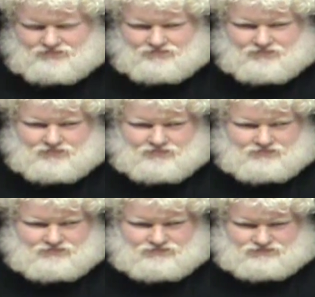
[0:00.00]

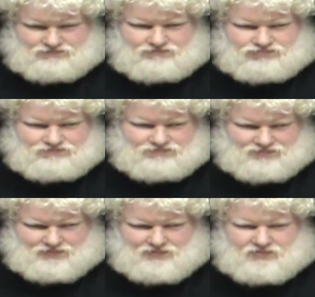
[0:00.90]

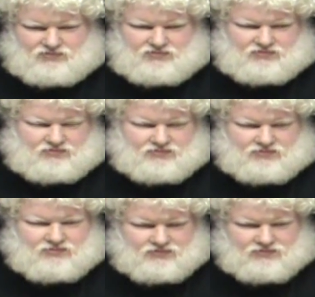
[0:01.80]

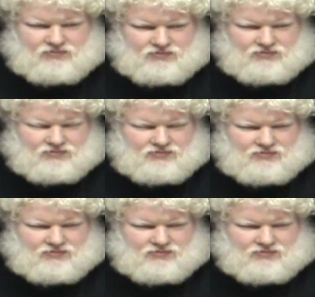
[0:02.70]
(silent)